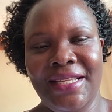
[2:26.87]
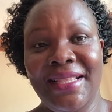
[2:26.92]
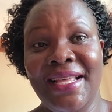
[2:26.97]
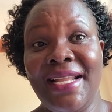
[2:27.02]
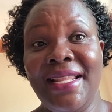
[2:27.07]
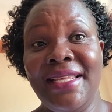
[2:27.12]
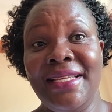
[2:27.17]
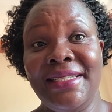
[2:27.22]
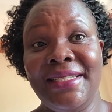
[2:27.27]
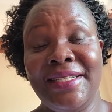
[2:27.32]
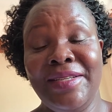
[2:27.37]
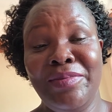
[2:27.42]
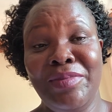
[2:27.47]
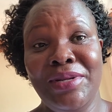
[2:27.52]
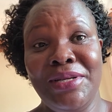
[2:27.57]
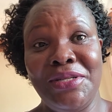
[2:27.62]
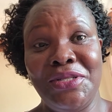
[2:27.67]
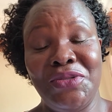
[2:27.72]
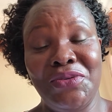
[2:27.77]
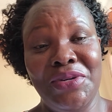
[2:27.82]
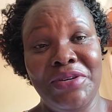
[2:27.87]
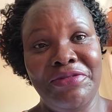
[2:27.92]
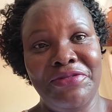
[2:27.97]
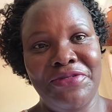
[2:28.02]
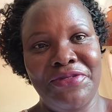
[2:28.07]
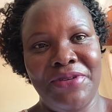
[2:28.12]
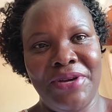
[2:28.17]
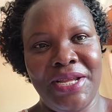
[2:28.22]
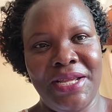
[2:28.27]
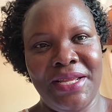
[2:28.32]
that these siblings were
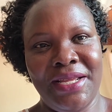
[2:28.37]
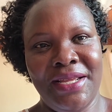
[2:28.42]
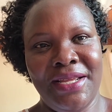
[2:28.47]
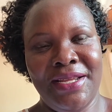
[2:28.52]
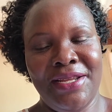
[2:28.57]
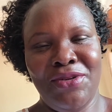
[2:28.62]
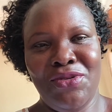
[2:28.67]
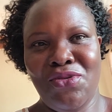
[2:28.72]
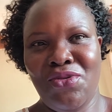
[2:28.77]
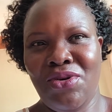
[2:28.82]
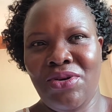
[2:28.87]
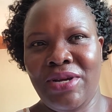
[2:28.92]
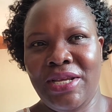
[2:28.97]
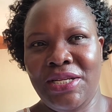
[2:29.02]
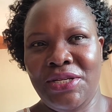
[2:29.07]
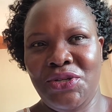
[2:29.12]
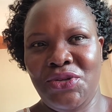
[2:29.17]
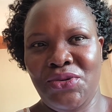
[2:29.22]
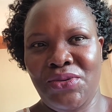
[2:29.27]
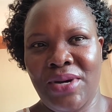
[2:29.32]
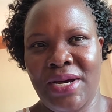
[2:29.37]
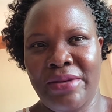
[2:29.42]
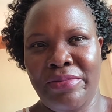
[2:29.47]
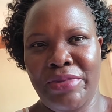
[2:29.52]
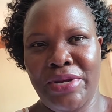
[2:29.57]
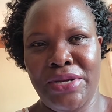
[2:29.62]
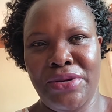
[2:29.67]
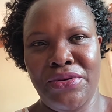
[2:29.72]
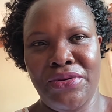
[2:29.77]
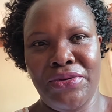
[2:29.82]
free to walk into her
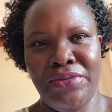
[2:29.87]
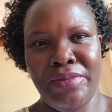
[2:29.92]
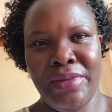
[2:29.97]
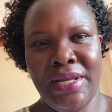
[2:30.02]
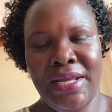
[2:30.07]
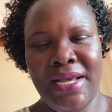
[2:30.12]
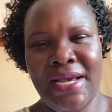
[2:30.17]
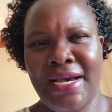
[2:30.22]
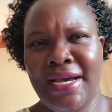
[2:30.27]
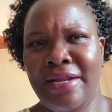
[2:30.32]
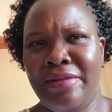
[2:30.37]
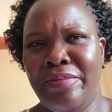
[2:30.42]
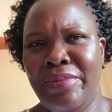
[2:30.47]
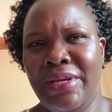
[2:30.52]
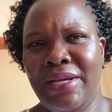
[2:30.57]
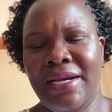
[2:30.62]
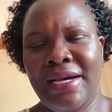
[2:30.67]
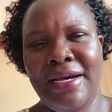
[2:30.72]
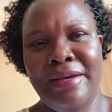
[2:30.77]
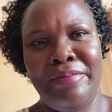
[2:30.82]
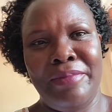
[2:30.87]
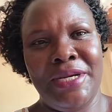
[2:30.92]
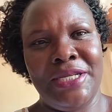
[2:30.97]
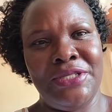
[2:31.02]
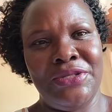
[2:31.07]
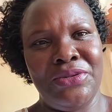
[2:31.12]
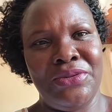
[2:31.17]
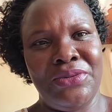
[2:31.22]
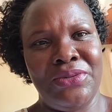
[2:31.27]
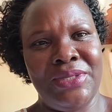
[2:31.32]
bedroom and pick her
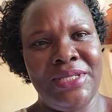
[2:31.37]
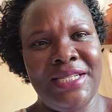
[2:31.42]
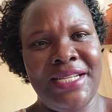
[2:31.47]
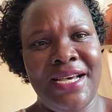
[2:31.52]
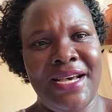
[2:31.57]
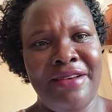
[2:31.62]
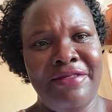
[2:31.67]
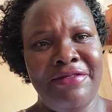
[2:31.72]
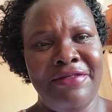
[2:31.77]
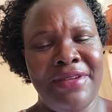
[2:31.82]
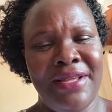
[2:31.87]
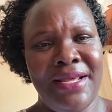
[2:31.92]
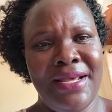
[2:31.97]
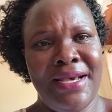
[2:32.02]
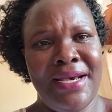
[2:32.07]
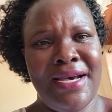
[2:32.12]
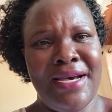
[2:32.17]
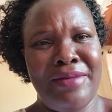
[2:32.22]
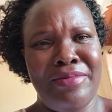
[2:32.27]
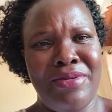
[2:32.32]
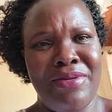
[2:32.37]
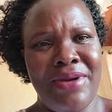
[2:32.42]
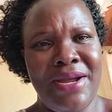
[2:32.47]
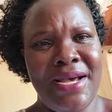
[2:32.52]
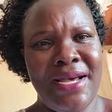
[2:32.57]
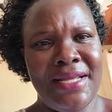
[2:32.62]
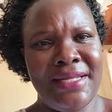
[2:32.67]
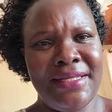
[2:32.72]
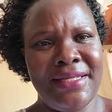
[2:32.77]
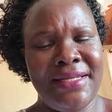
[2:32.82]
personal stuff, her
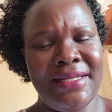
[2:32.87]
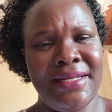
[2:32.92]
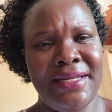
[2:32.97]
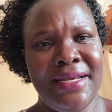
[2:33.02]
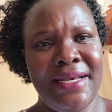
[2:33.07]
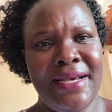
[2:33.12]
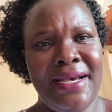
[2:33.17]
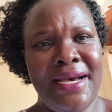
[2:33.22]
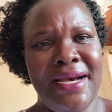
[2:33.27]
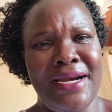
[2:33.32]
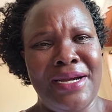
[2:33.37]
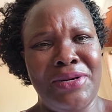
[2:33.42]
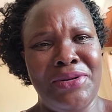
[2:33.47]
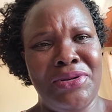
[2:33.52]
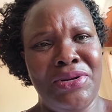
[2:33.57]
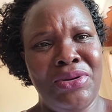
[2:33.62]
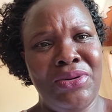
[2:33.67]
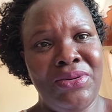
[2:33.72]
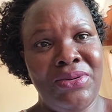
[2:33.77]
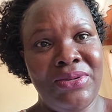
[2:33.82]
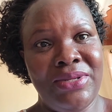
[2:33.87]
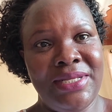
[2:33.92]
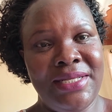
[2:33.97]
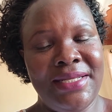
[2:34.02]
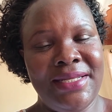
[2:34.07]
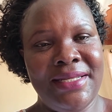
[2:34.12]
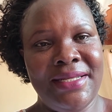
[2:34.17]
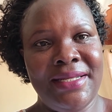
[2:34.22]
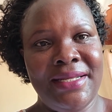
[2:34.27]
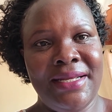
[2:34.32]
bras, her
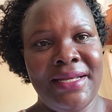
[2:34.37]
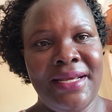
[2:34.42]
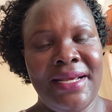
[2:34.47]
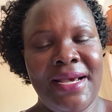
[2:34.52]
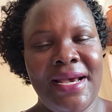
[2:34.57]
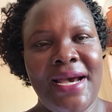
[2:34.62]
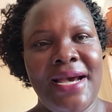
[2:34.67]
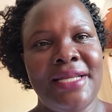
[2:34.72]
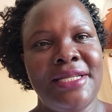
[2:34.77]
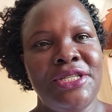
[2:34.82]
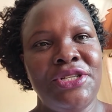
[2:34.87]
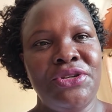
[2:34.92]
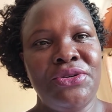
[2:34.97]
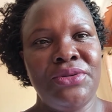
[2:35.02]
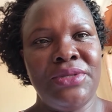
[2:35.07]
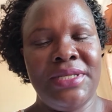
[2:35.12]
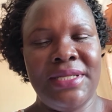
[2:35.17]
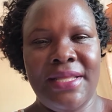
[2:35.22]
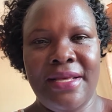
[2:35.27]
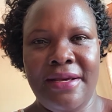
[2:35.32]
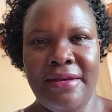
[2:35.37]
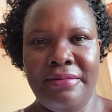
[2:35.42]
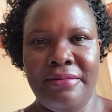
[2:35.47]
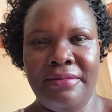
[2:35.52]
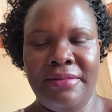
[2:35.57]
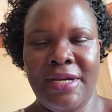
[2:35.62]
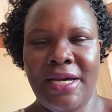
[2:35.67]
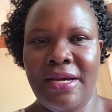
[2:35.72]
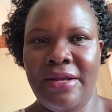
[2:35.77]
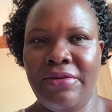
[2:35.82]
clothes, and use
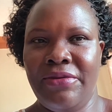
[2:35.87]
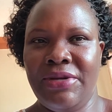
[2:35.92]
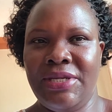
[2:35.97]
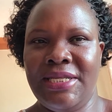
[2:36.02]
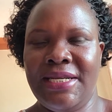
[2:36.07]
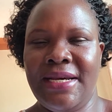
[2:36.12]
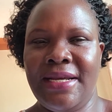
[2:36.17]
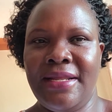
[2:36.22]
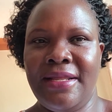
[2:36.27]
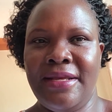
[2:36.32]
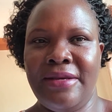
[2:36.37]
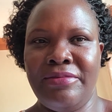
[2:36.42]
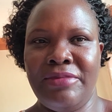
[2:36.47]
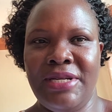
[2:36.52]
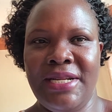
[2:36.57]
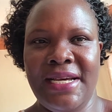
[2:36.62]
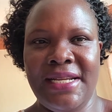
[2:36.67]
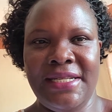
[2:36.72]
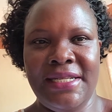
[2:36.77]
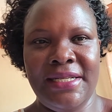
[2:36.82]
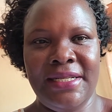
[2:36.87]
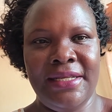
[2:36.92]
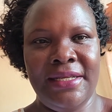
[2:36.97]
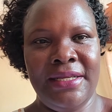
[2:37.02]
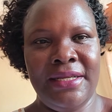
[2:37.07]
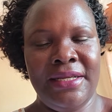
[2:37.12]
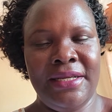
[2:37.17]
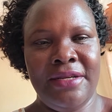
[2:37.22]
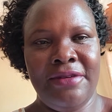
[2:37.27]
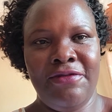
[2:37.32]
them and return them dirty
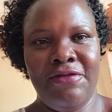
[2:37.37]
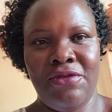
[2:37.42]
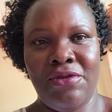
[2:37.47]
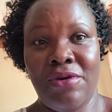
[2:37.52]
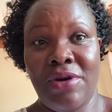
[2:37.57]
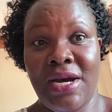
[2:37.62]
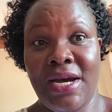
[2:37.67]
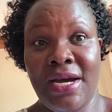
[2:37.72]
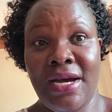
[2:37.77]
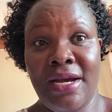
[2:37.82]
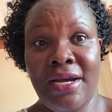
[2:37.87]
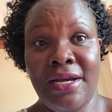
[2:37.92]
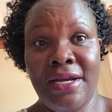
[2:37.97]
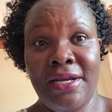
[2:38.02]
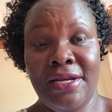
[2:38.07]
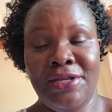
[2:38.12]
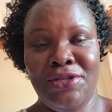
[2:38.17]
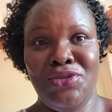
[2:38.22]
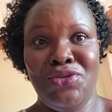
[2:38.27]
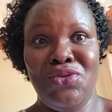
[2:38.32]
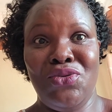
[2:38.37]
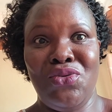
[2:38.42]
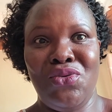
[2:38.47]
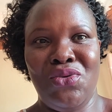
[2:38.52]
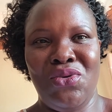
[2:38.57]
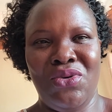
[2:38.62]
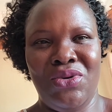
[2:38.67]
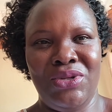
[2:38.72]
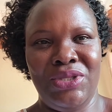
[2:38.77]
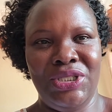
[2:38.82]
for her to
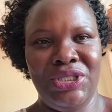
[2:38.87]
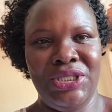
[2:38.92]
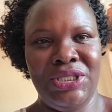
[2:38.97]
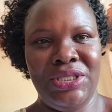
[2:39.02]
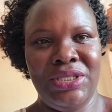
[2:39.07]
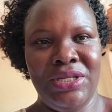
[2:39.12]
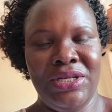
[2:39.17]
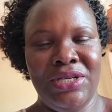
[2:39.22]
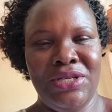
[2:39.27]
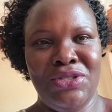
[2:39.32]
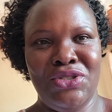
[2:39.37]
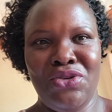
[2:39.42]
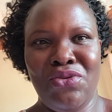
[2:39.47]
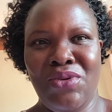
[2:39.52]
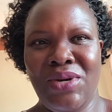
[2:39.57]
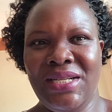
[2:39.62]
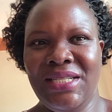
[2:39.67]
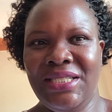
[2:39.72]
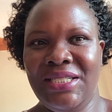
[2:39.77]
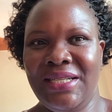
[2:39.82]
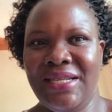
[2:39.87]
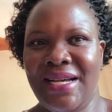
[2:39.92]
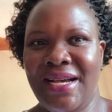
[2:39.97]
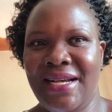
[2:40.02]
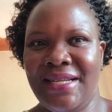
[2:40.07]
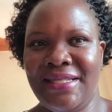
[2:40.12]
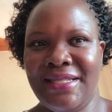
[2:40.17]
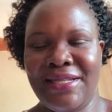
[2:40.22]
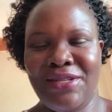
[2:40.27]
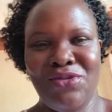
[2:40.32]
wash. So when she
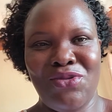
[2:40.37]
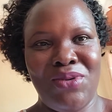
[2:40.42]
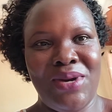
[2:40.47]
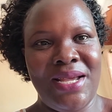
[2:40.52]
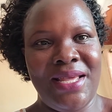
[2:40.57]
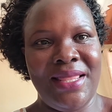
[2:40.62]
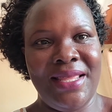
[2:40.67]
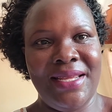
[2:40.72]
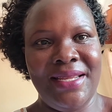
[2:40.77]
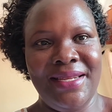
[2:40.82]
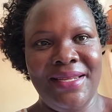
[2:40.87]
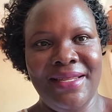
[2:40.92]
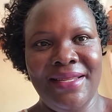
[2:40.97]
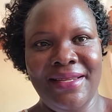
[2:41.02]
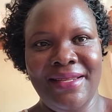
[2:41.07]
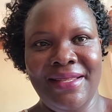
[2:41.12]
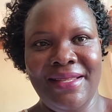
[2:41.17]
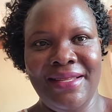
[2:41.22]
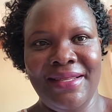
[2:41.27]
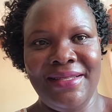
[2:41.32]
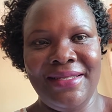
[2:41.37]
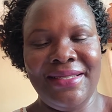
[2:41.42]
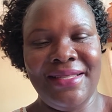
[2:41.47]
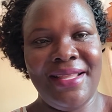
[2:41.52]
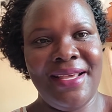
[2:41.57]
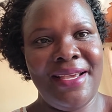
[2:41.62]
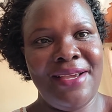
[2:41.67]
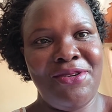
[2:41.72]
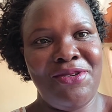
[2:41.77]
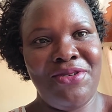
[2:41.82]
asked why they did this,
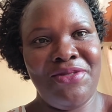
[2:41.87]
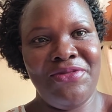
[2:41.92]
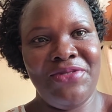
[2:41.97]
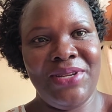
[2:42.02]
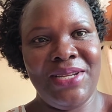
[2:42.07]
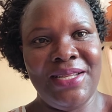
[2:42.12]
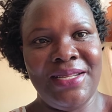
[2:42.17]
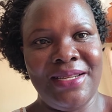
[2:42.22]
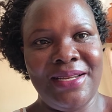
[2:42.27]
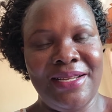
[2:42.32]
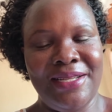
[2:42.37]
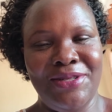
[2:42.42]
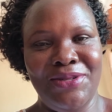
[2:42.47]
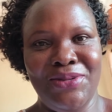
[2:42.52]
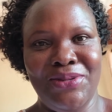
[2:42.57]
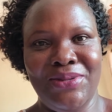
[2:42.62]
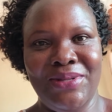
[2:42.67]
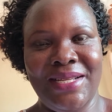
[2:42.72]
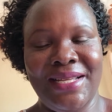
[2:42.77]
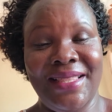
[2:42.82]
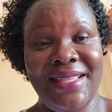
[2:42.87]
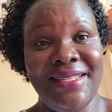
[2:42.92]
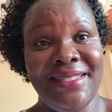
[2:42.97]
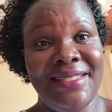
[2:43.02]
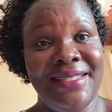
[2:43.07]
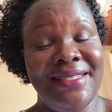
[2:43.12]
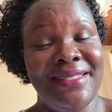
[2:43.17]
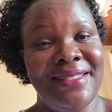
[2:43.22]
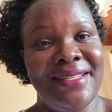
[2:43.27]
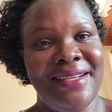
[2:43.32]
they confidently told her, this
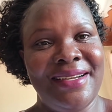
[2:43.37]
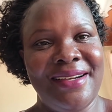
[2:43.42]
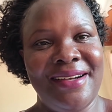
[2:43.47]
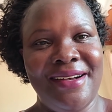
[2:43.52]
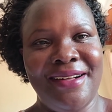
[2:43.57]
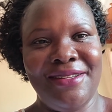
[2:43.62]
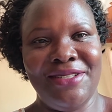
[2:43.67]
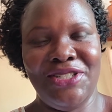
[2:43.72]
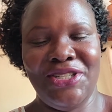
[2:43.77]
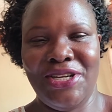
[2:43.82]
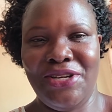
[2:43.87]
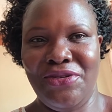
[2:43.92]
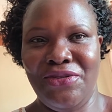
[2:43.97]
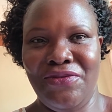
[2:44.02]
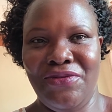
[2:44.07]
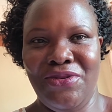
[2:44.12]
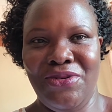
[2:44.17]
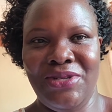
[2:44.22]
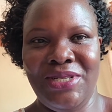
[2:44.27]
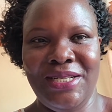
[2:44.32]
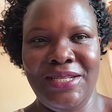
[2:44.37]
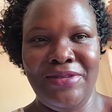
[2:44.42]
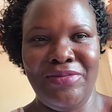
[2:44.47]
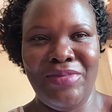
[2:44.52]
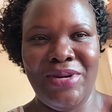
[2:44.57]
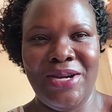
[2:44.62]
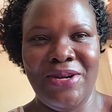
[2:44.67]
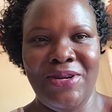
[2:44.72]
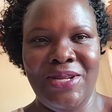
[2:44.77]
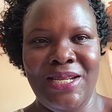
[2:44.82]
is the culture you've gotten
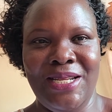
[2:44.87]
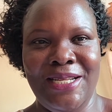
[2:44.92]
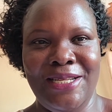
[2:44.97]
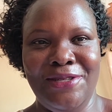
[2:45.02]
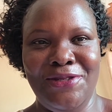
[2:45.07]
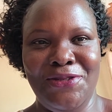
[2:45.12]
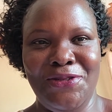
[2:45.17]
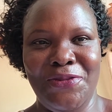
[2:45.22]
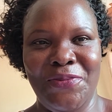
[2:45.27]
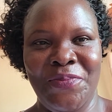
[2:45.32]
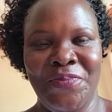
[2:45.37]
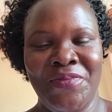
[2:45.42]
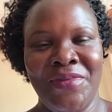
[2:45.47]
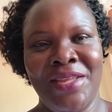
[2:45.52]
married into.